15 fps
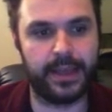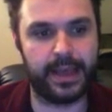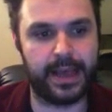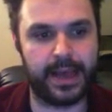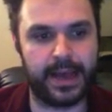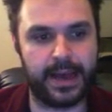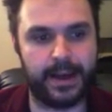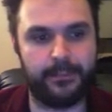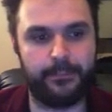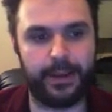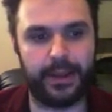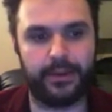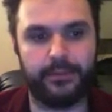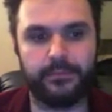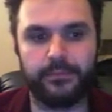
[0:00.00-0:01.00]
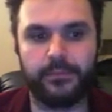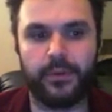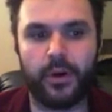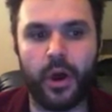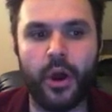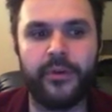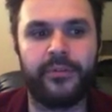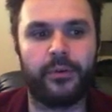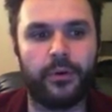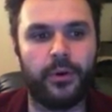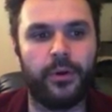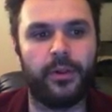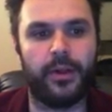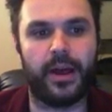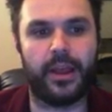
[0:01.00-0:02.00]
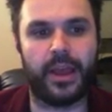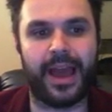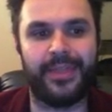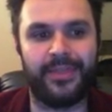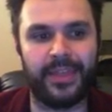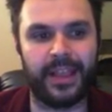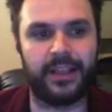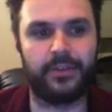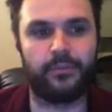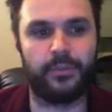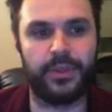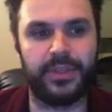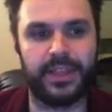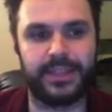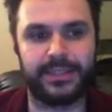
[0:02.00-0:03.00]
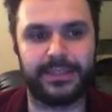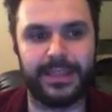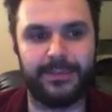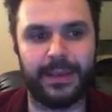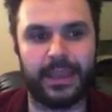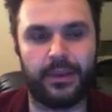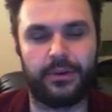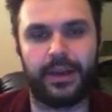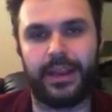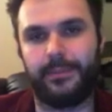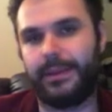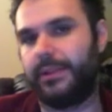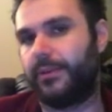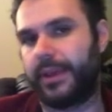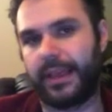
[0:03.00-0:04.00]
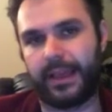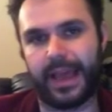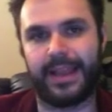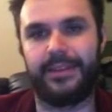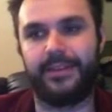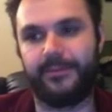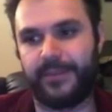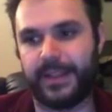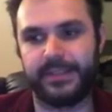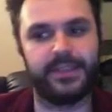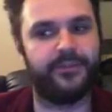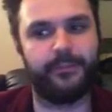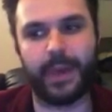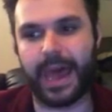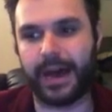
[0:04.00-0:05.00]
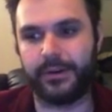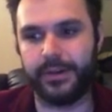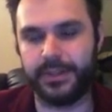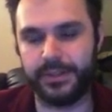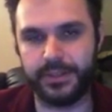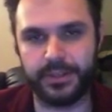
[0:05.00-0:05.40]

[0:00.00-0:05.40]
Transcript: But overall, I think with this Libby, you're going to be looking at defensive powers.